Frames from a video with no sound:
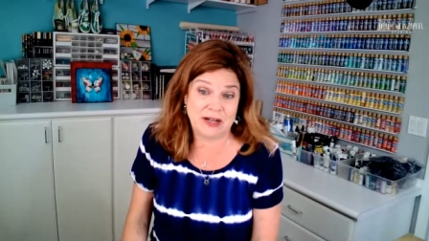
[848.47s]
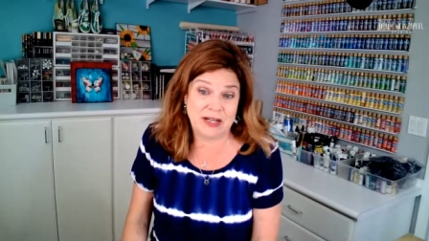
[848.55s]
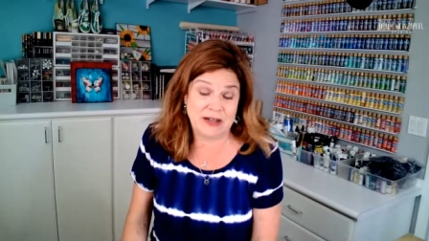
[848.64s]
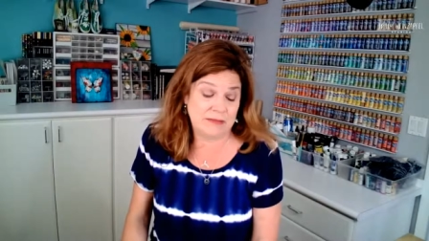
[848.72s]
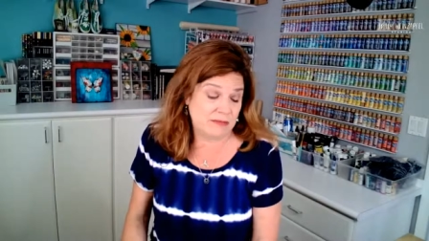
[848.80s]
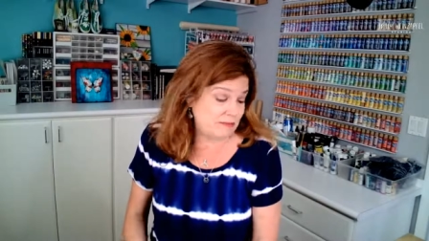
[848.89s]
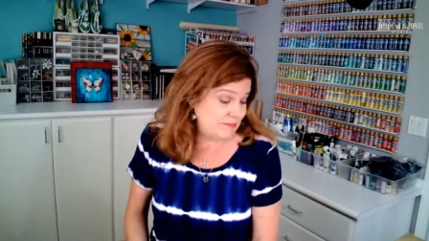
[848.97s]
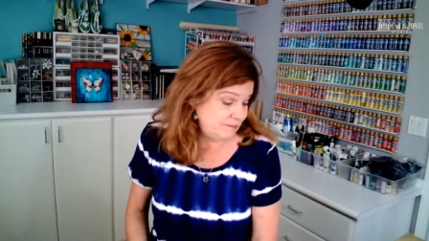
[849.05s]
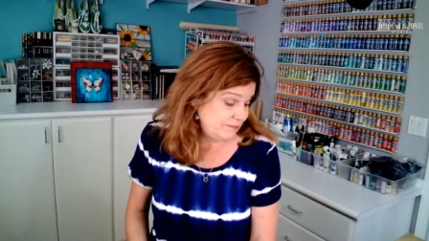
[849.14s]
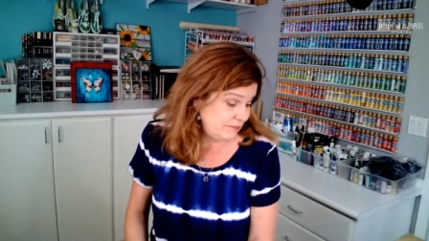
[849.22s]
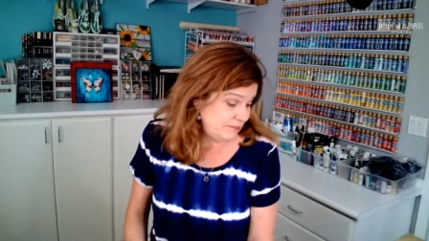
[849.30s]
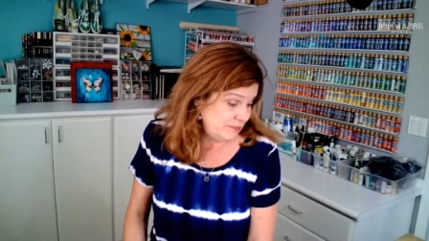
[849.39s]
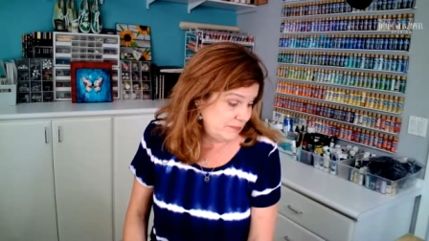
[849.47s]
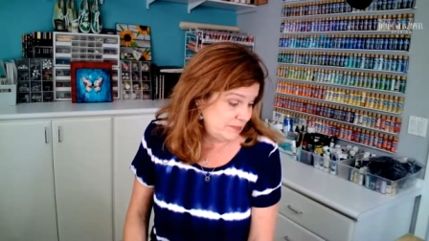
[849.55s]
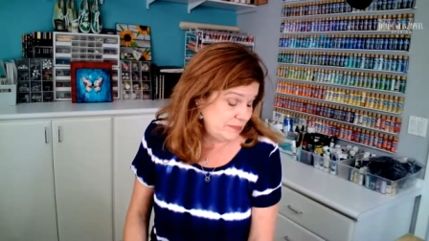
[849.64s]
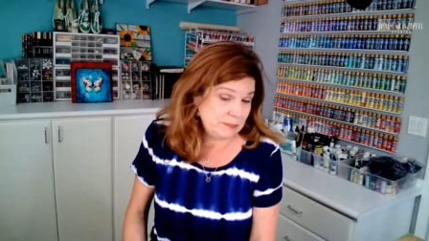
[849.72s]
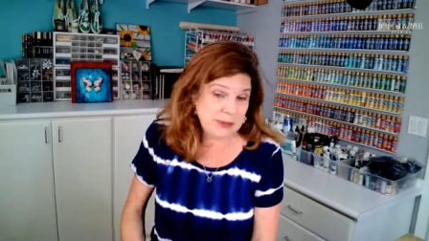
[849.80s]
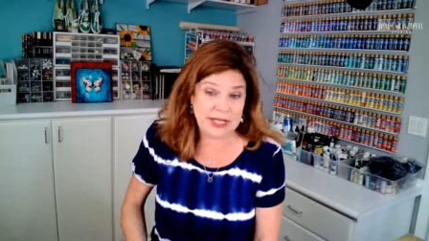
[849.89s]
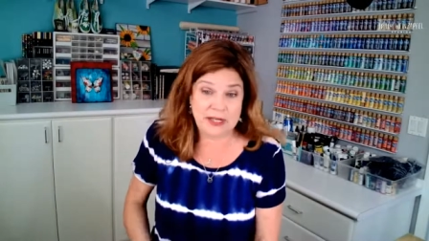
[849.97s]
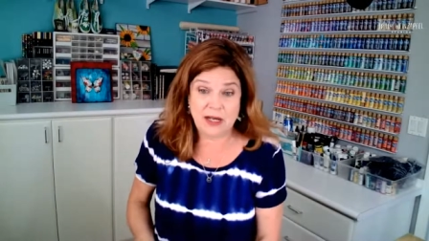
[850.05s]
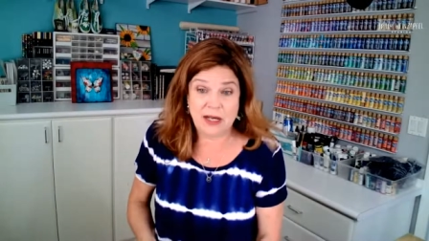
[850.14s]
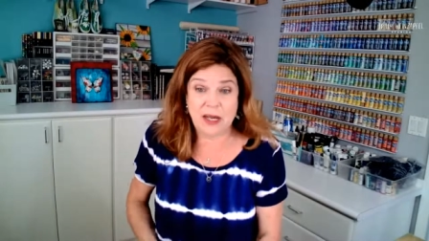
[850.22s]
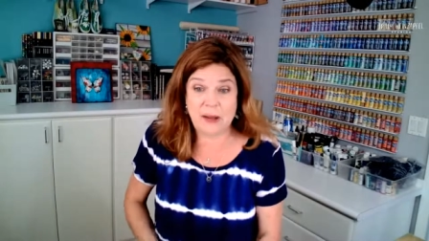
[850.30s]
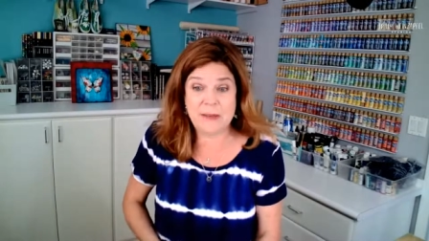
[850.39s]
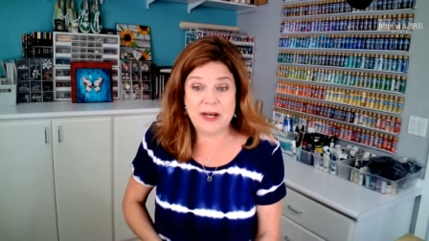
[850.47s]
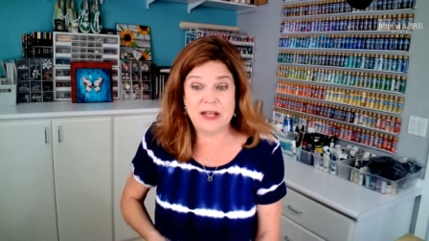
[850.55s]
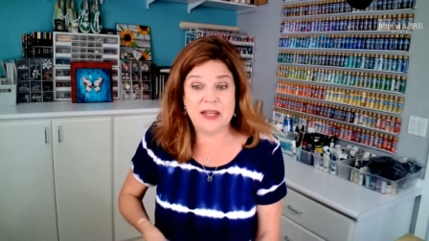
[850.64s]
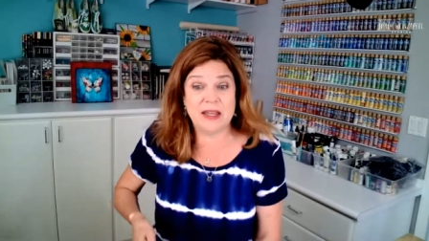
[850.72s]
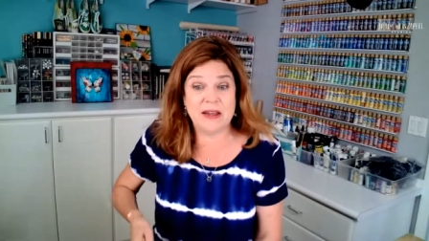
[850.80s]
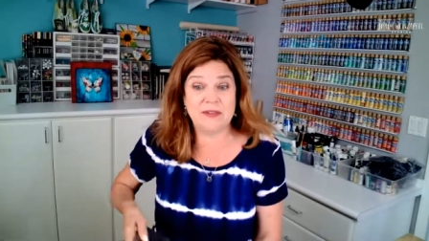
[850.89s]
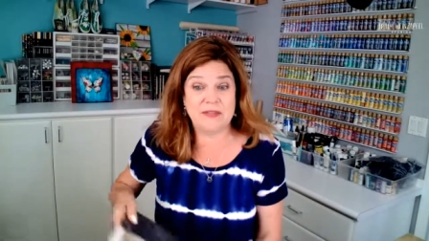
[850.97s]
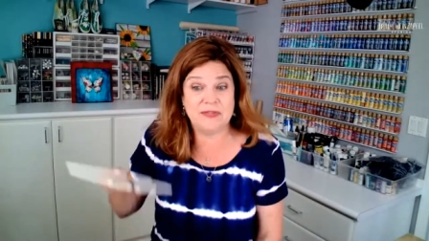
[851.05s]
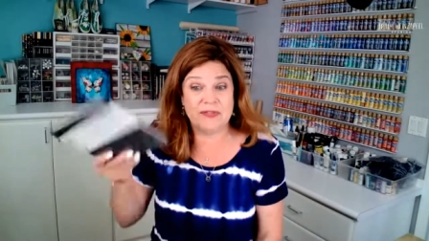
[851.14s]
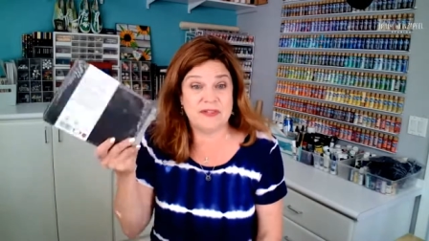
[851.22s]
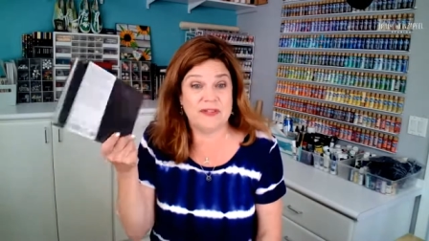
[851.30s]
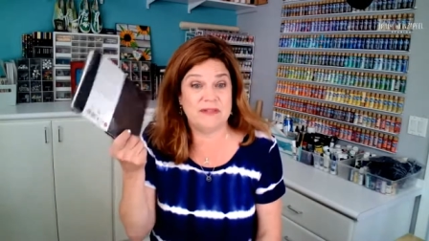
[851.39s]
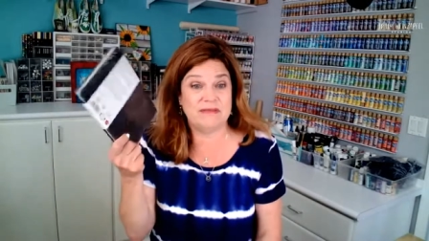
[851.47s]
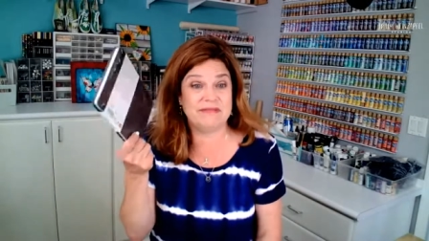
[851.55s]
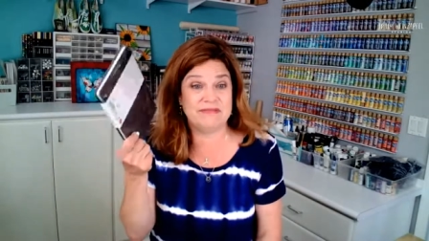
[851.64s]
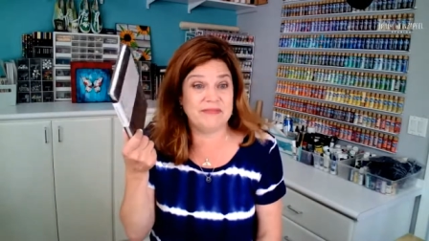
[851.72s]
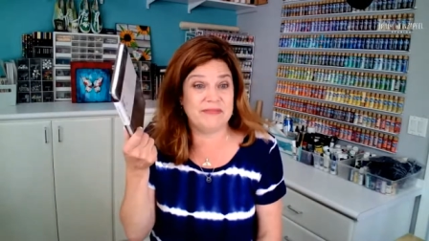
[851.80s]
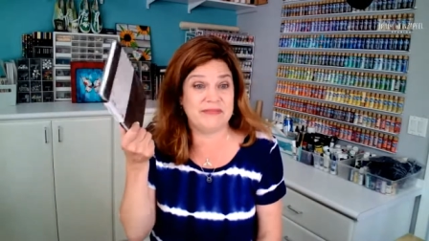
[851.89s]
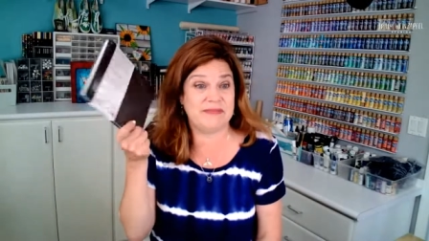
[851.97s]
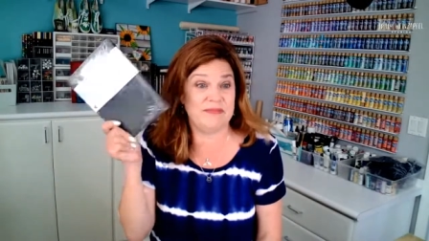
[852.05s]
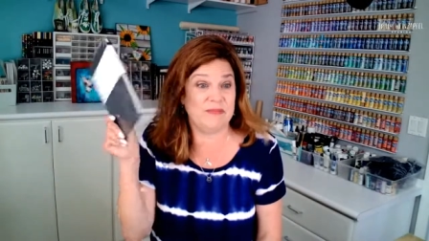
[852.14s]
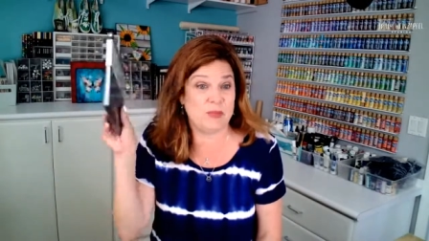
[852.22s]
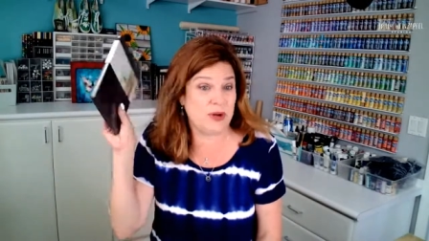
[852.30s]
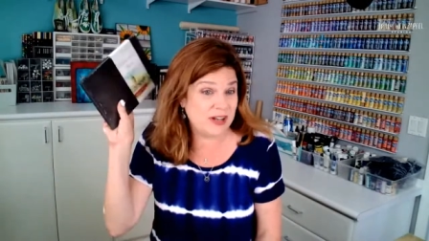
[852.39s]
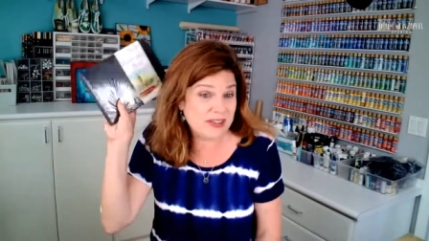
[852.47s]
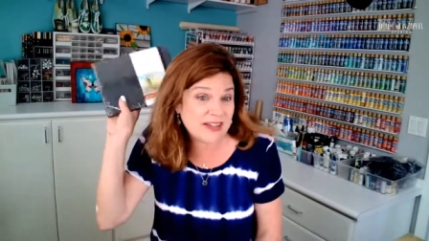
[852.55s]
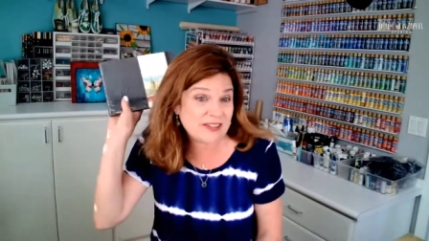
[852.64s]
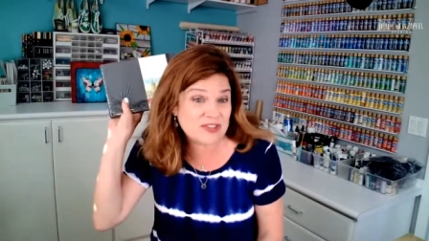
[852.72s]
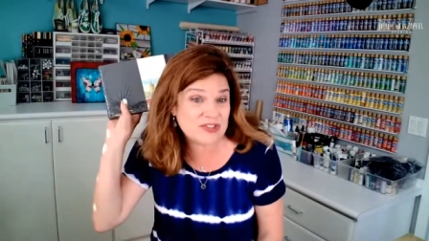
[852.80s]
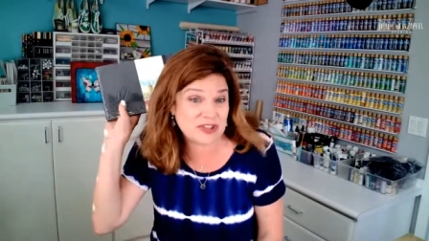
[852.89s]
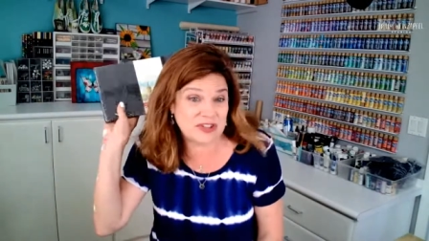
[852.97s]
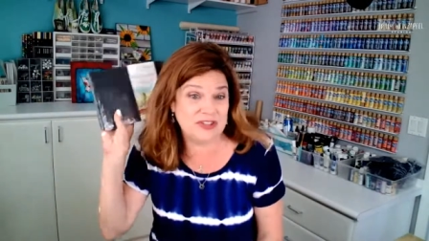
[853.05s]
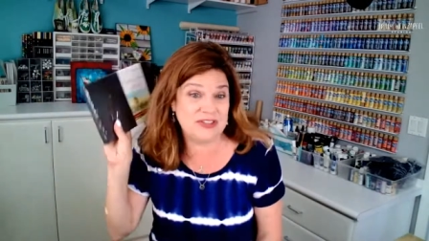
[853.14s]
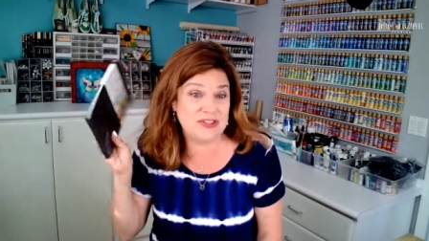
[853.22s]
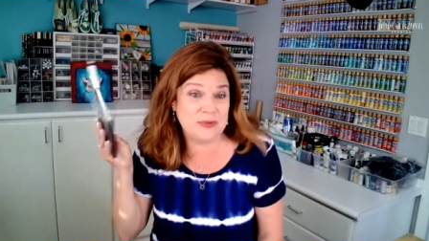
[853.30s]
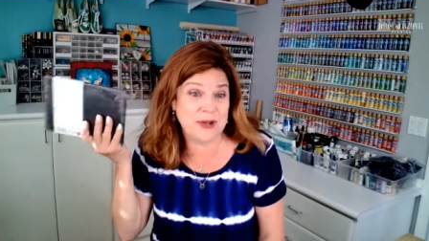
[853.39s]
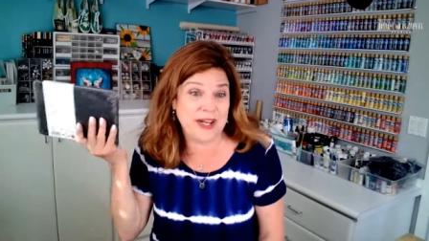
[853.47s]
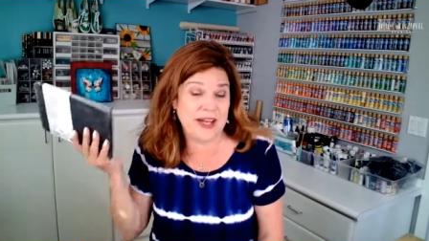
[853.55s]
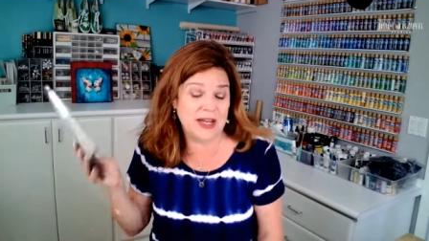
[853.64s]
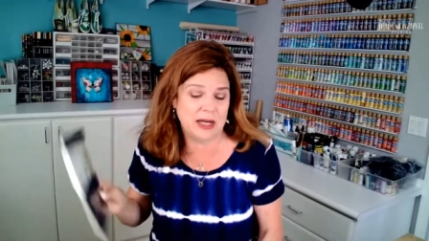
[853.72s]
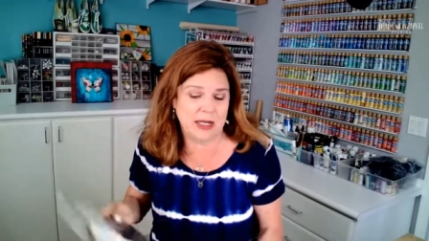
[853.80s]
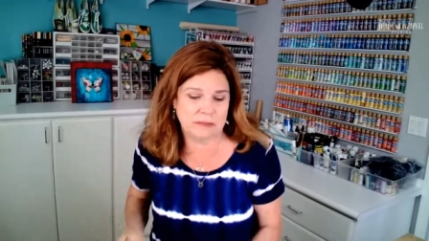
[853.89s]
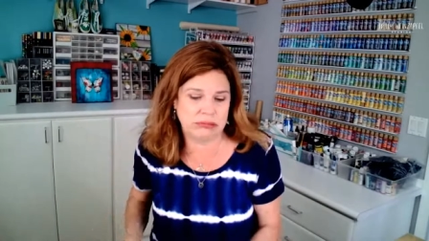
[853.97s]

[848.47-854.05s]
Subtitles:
I'm going to give one of these journals away.